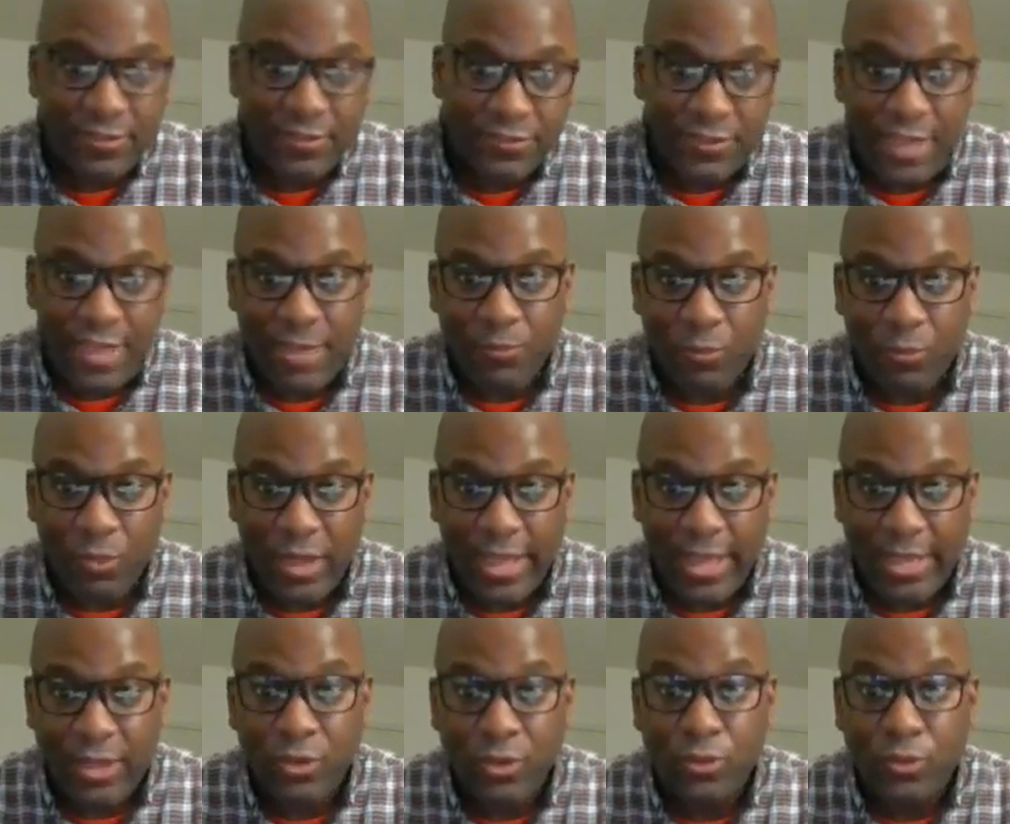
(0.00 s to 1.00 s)
The same
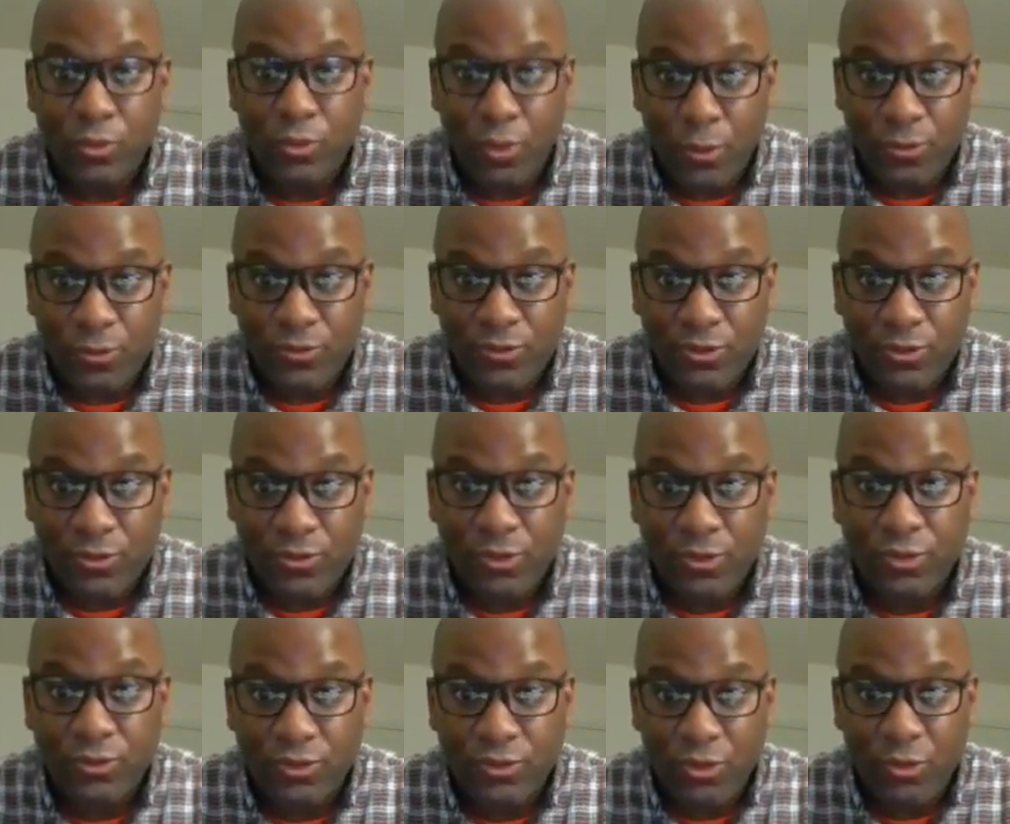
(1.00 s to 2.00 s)
way
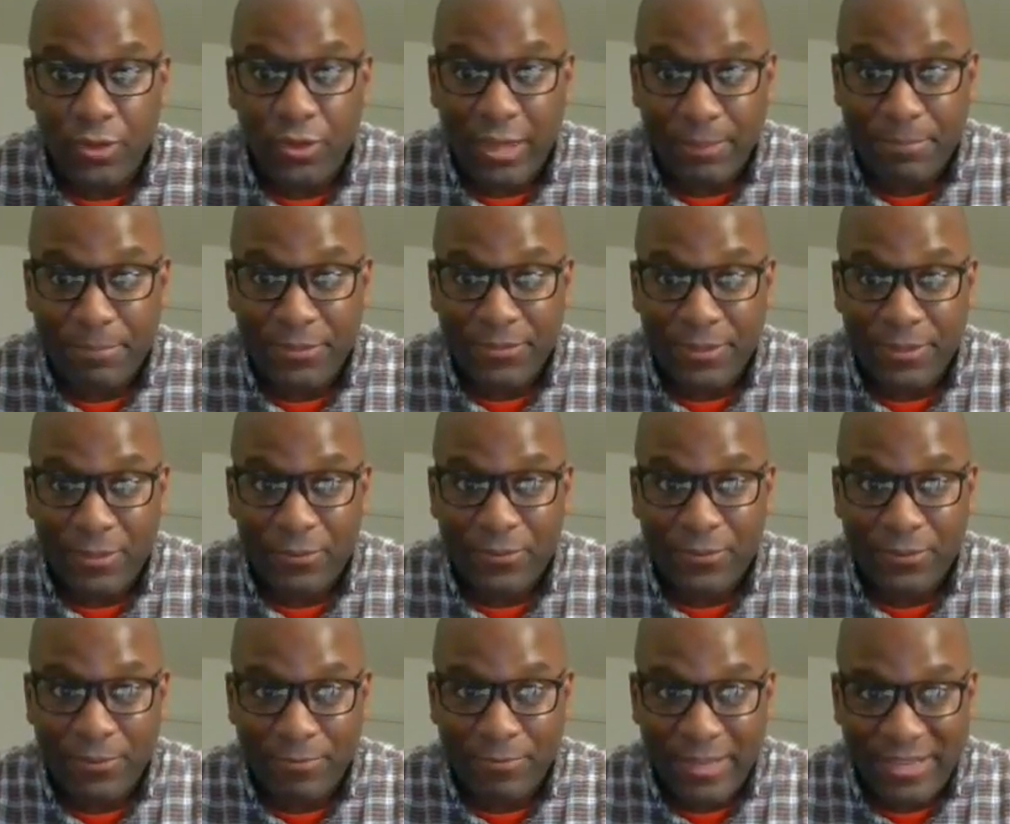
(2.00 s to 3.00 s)
nurses show empathy
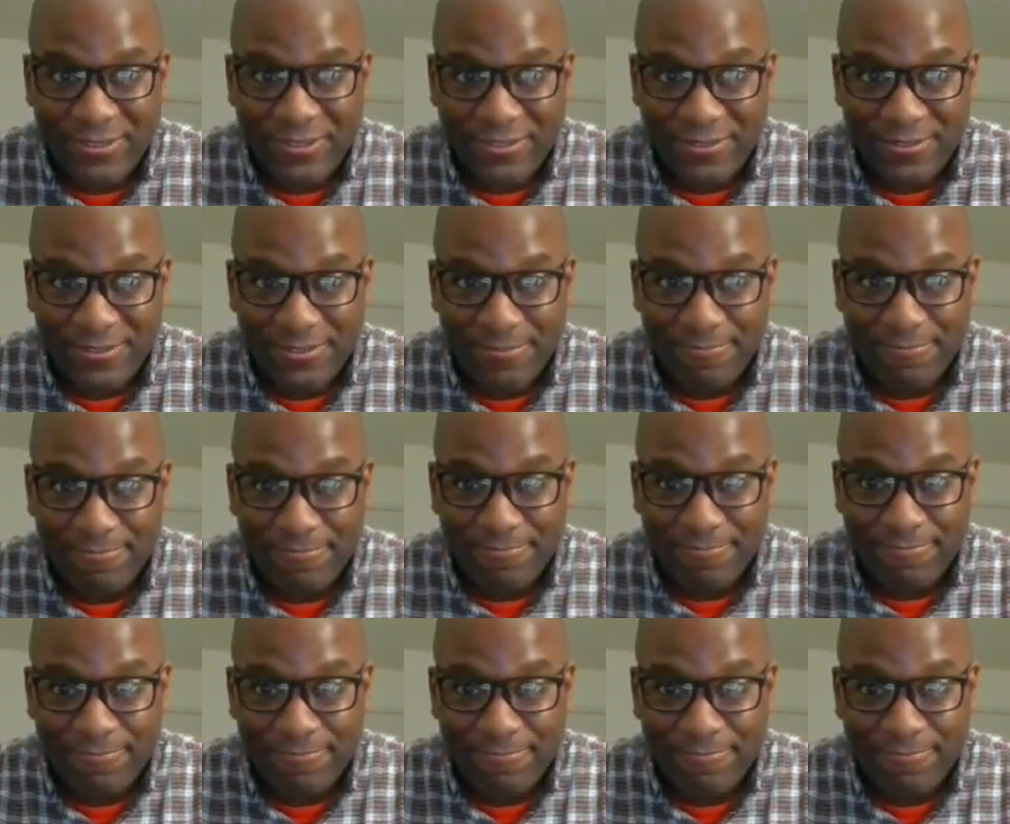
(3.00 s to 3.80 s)
with their patients.